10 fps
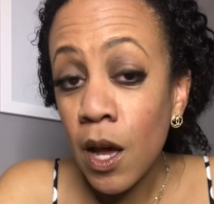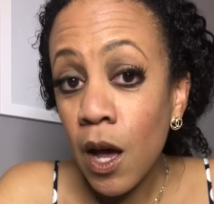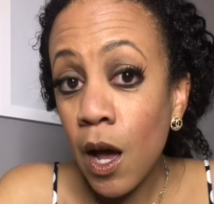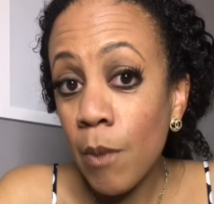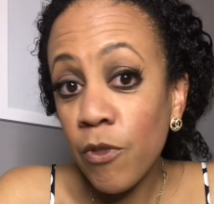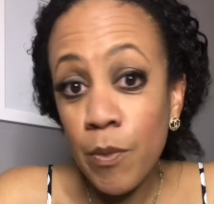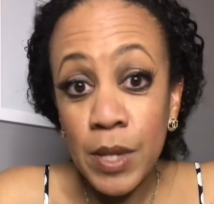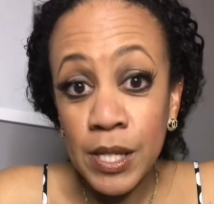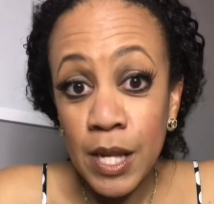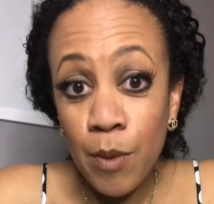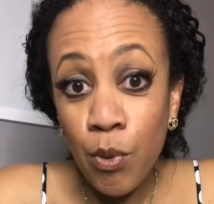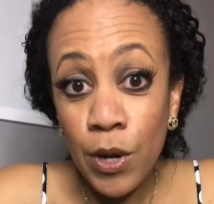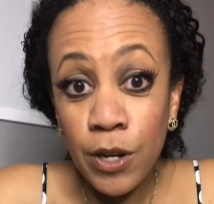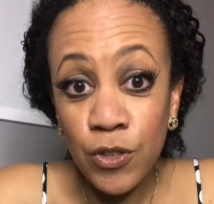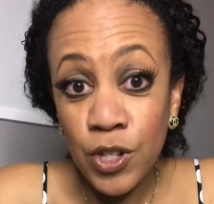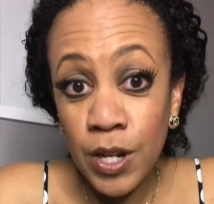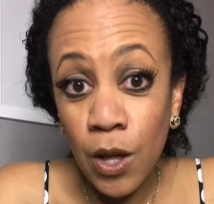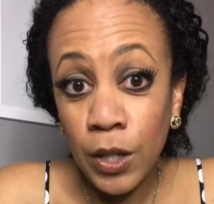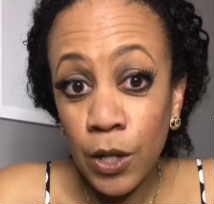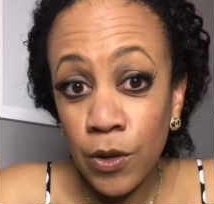From the standpoint of
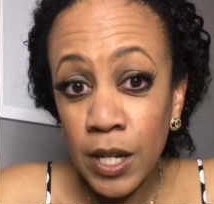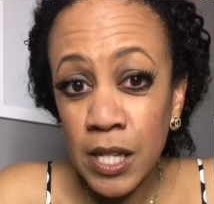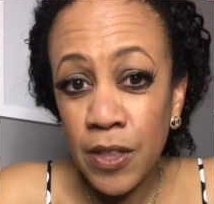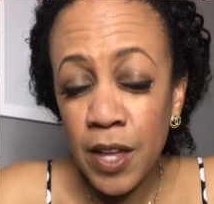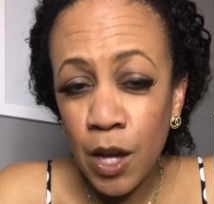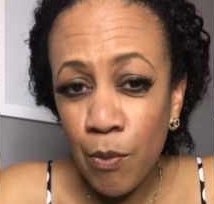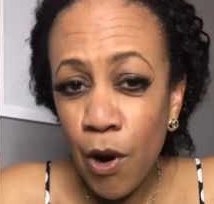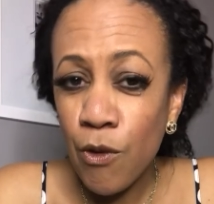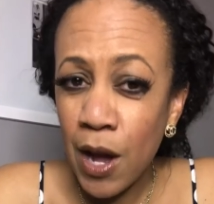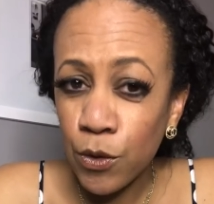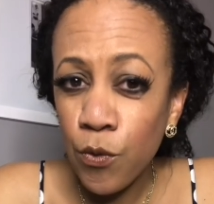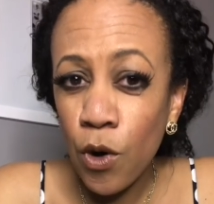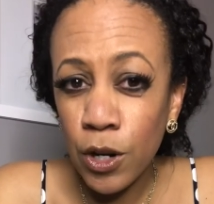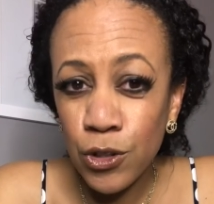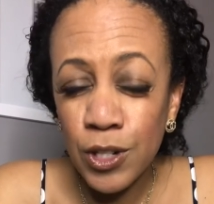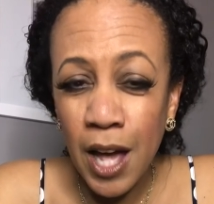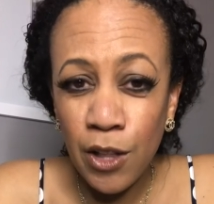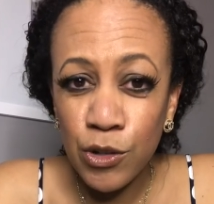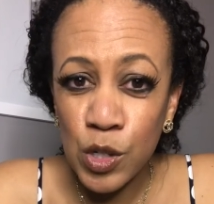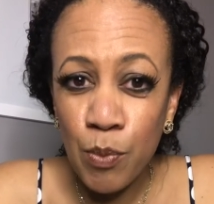Chanel earrings, I think around
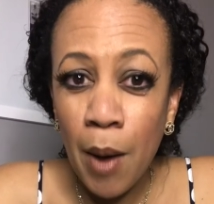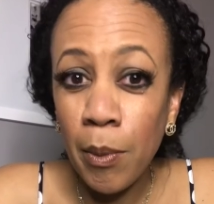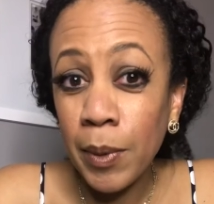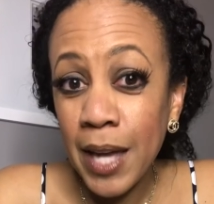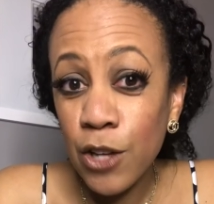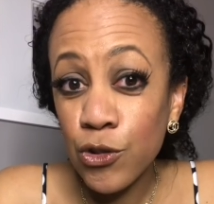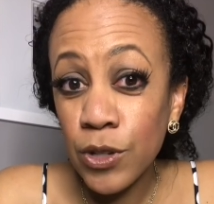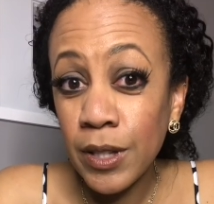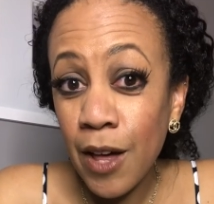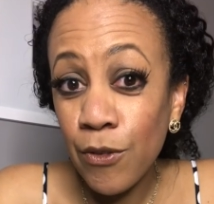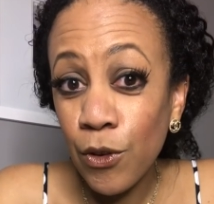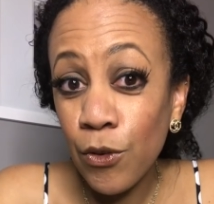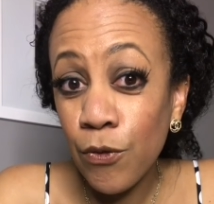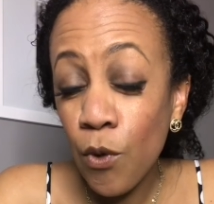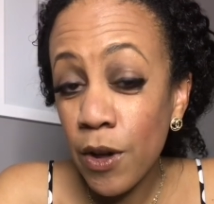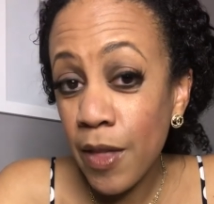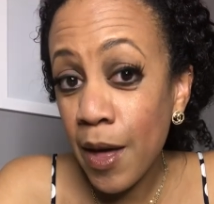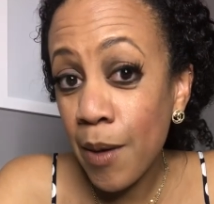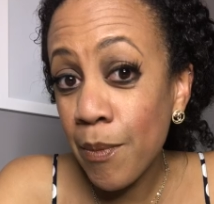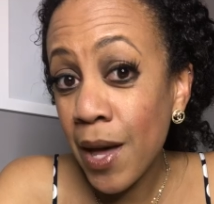$400 is probably entry level for
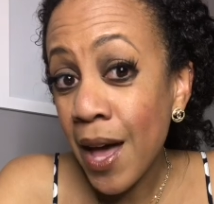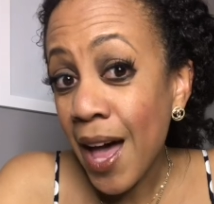them.